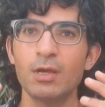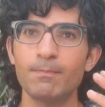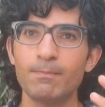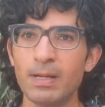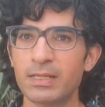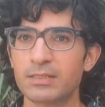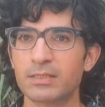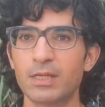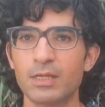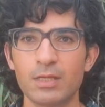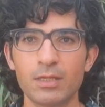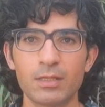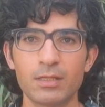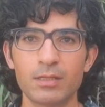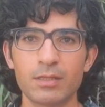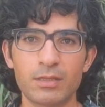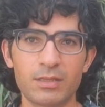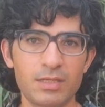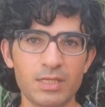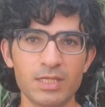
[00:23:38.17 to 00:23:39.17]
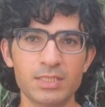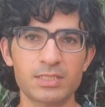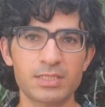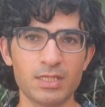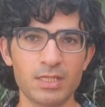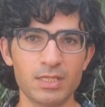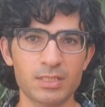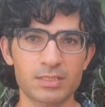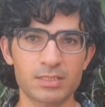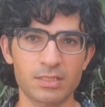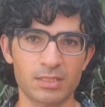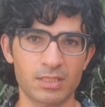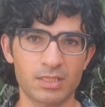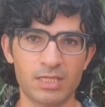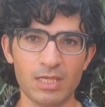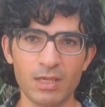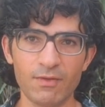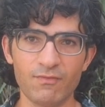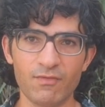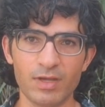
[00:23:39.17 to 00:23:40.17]
But this is
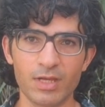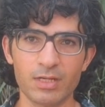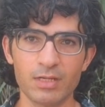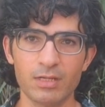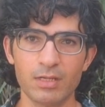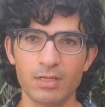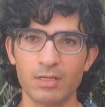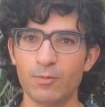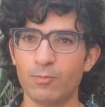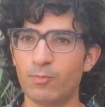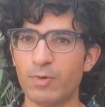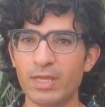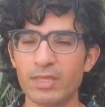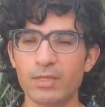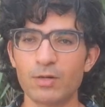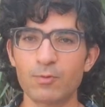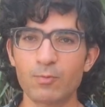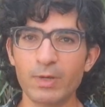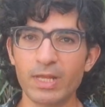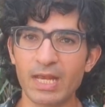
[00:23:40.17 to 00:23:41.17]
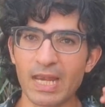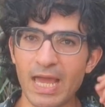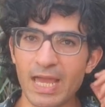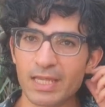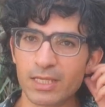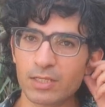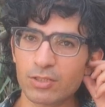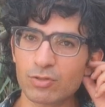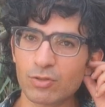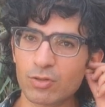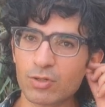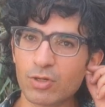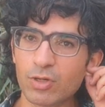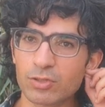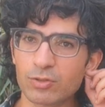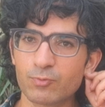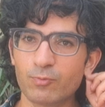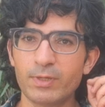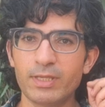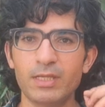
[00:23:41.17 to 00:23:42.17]
given whether we like it or
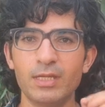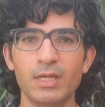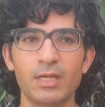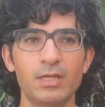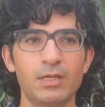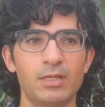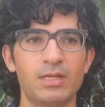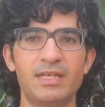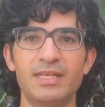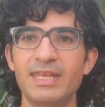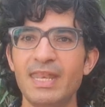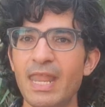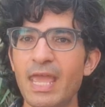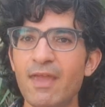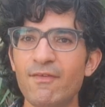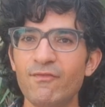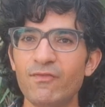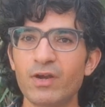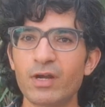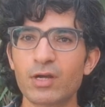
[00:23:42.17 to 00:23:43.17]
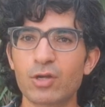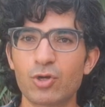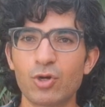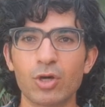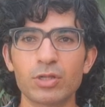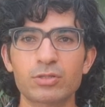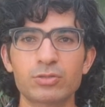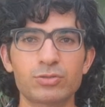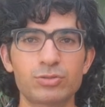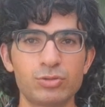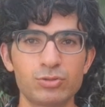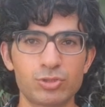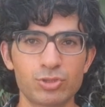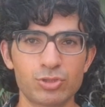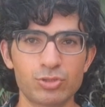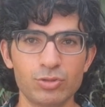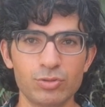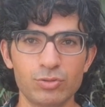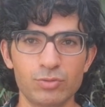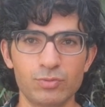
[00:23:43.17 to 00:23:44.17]
not. We never got to
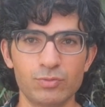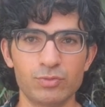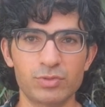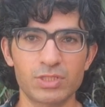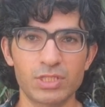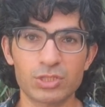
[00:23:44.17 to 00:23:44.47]
choose.